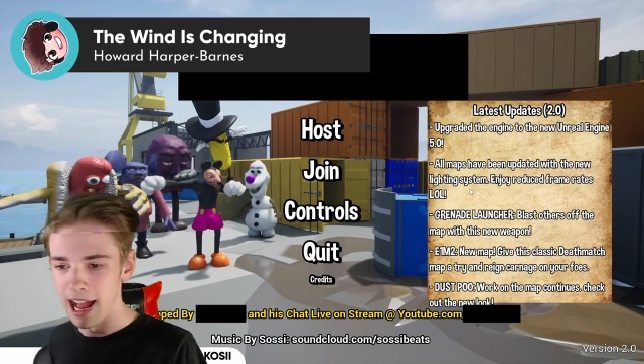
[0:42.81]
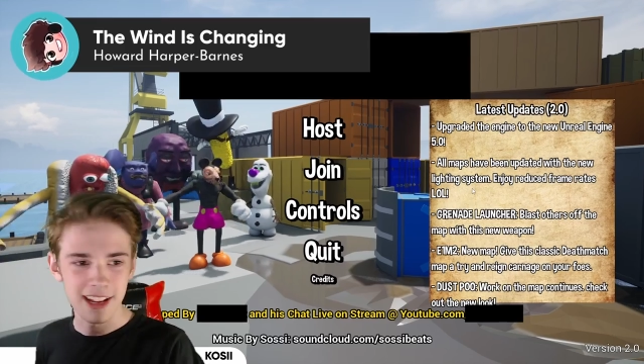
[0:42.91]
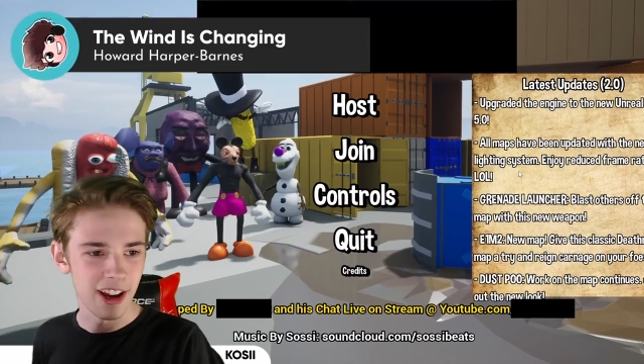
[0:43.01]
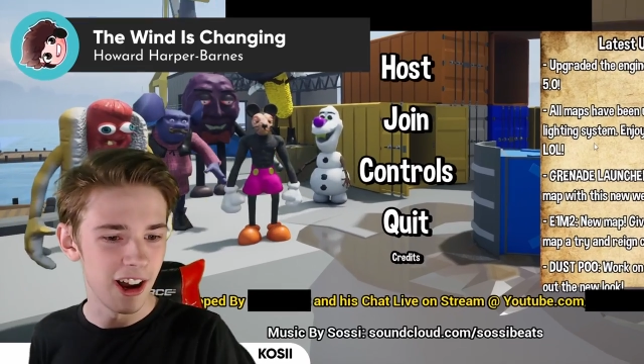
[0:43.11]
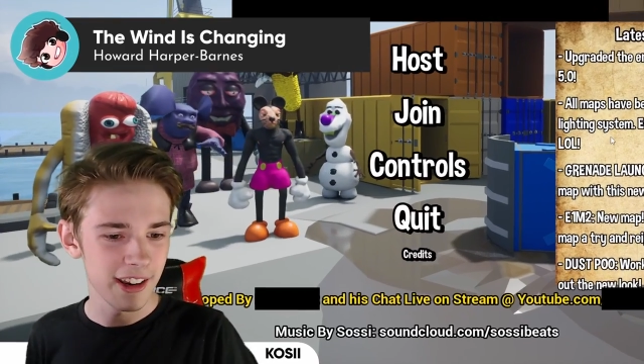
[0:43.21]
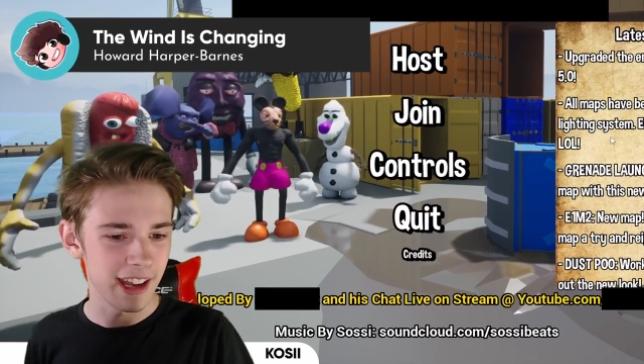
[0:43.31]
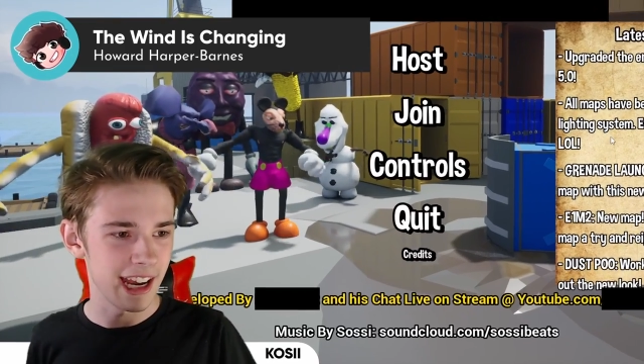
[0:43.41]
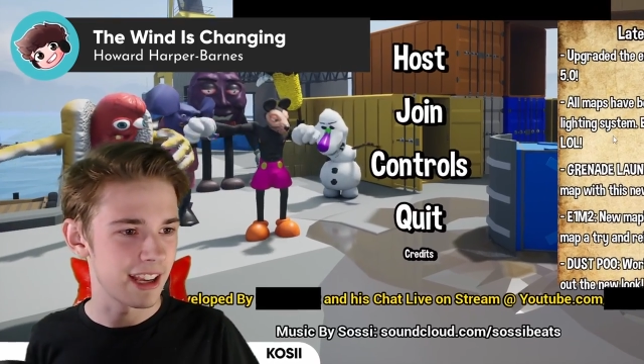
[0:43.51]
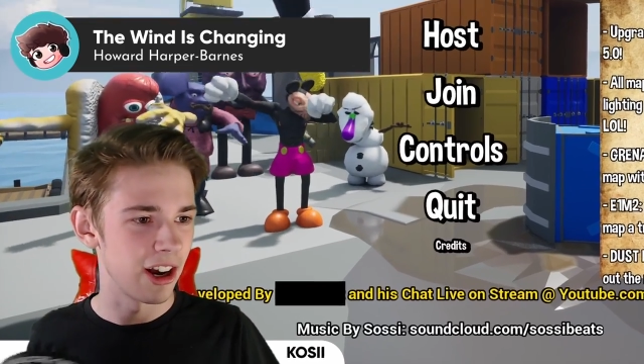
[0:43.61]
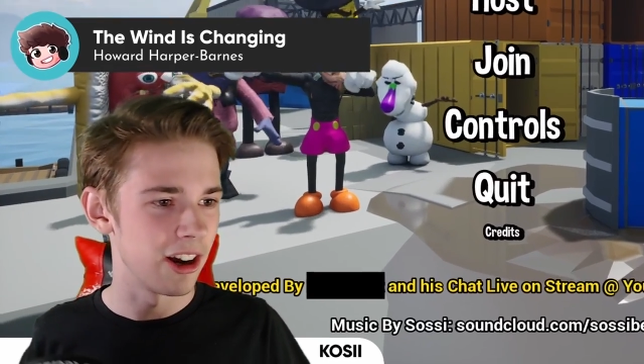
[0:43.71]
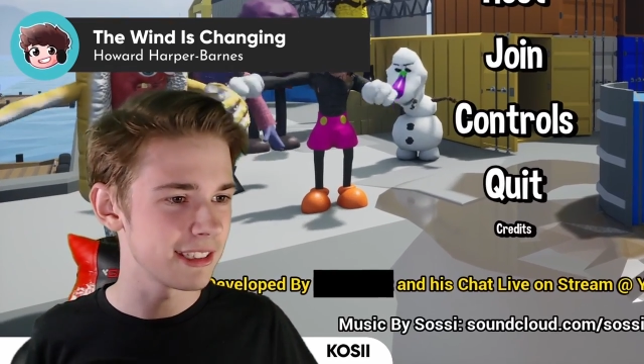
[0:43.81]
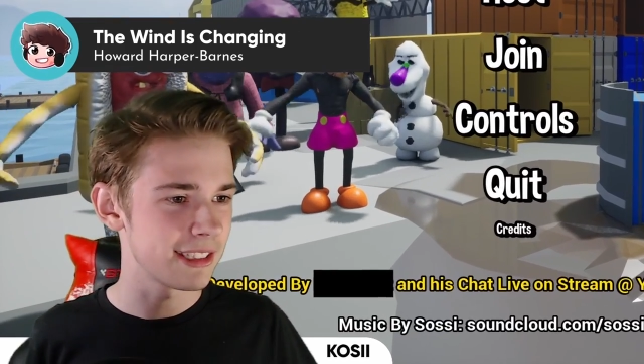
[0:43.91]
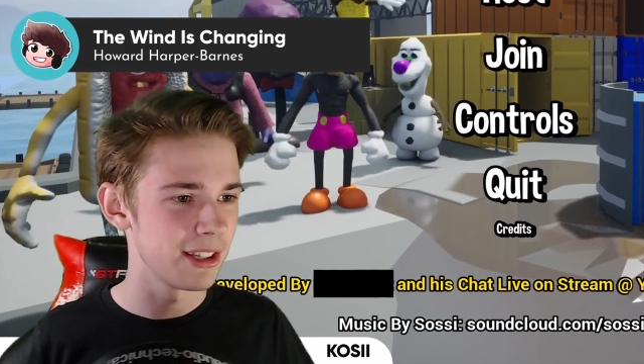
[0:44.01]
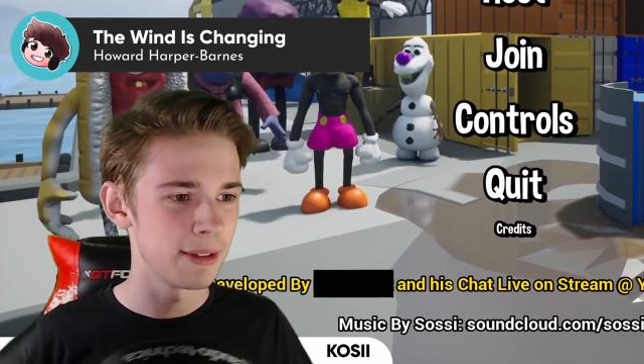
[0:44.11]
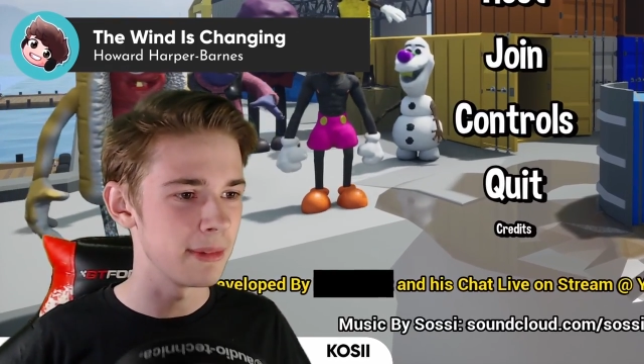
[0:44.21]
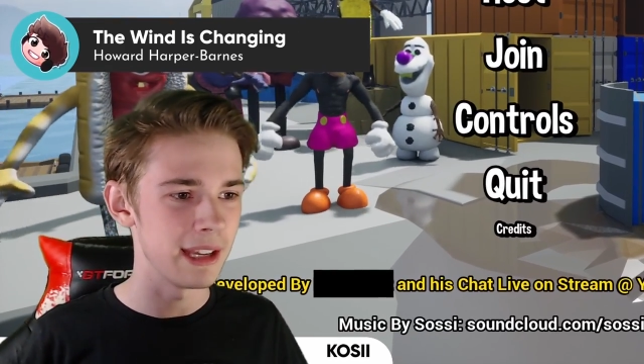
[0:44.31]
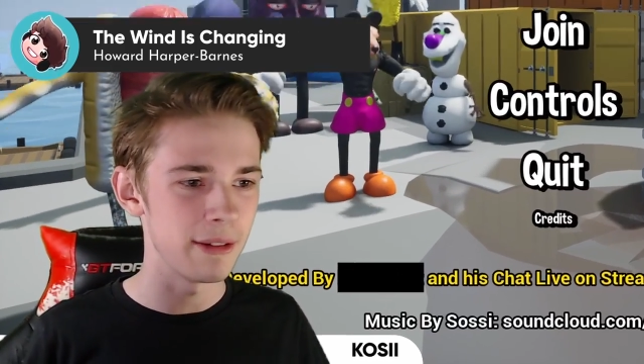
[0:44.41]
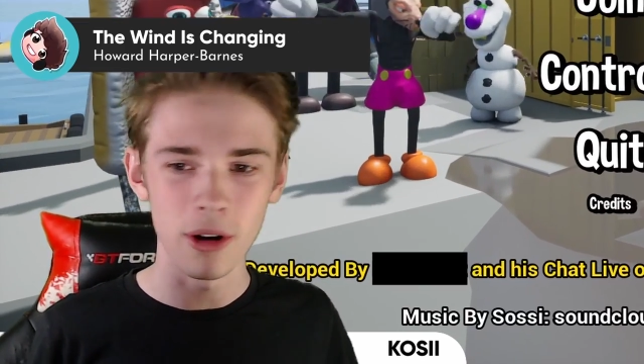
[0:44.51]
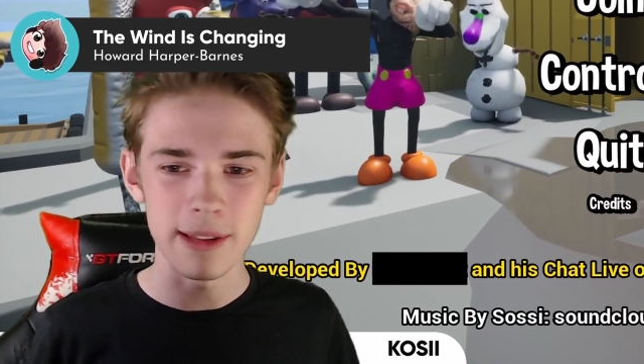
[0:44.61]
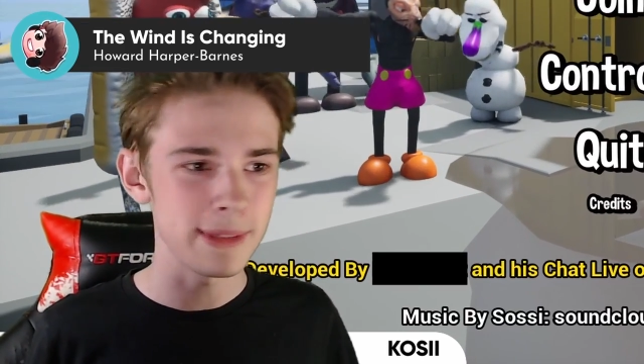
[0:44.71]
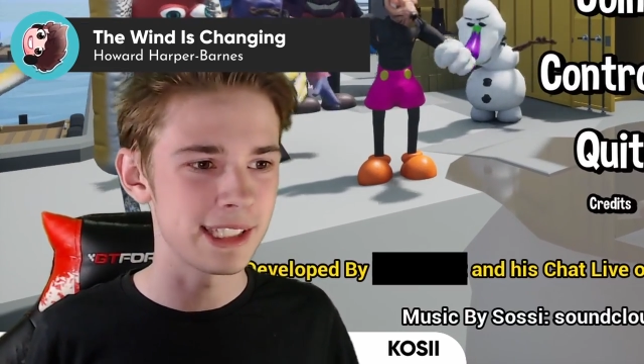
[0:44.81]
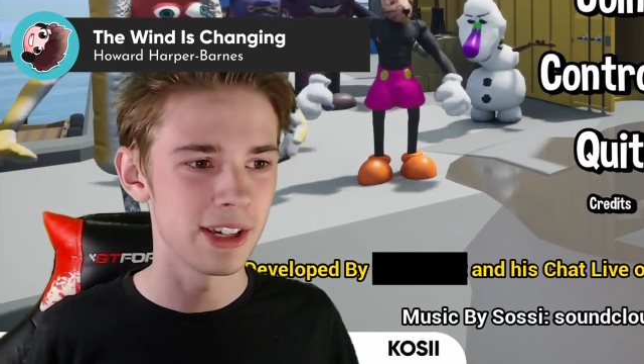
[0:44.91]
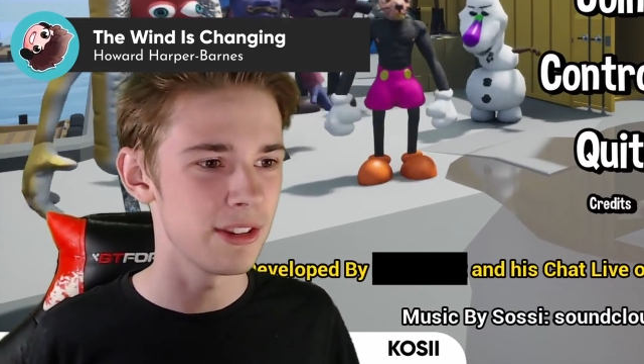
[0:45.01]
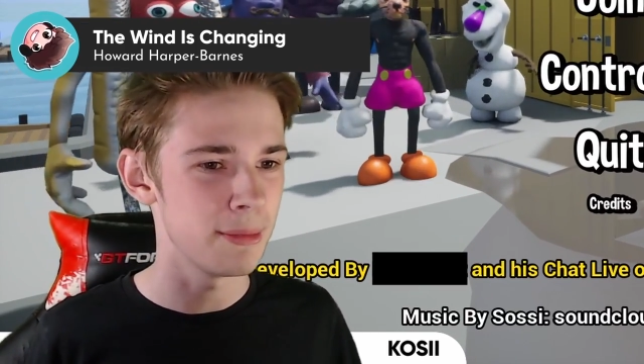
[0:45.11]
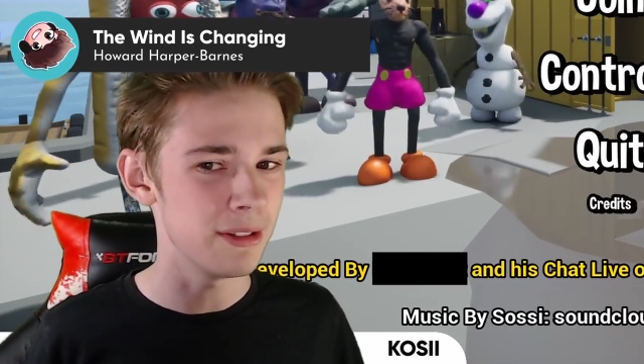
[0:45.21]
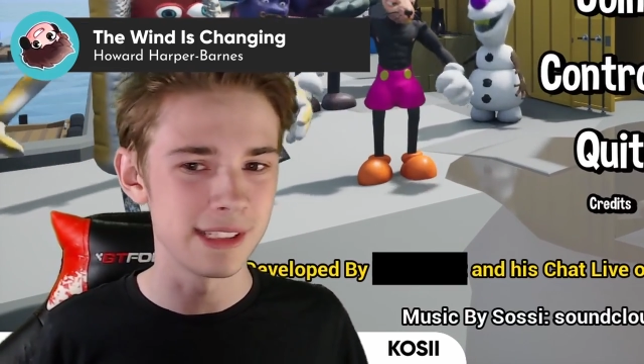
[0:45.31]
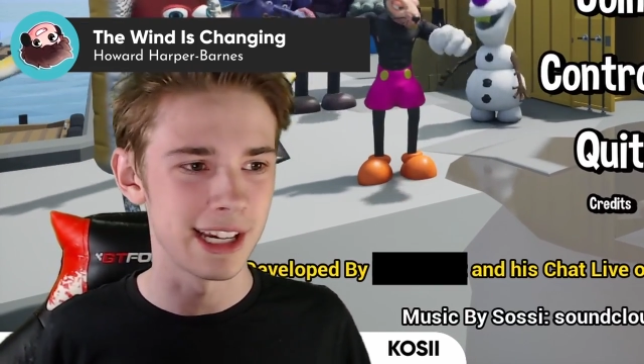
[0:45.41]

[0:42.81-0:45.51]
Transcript: I can't turn them, it won't let me turn the music